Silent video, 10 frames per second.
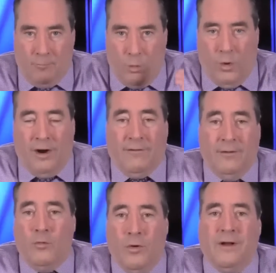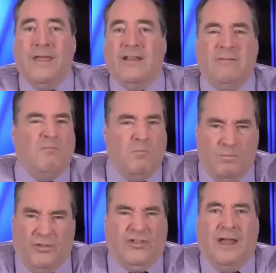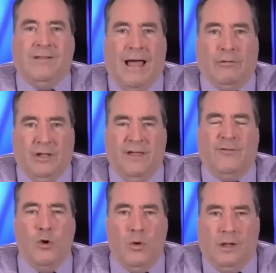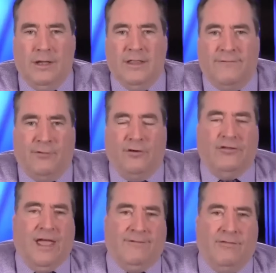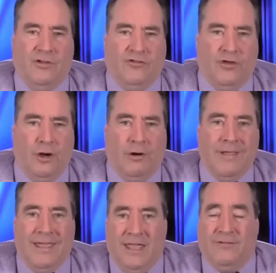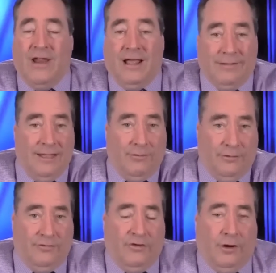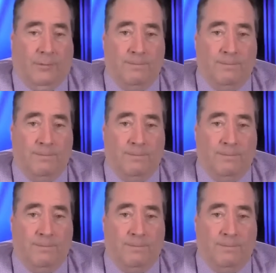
where, where do they settle out, if you will, in the first half of this year, if not later this year?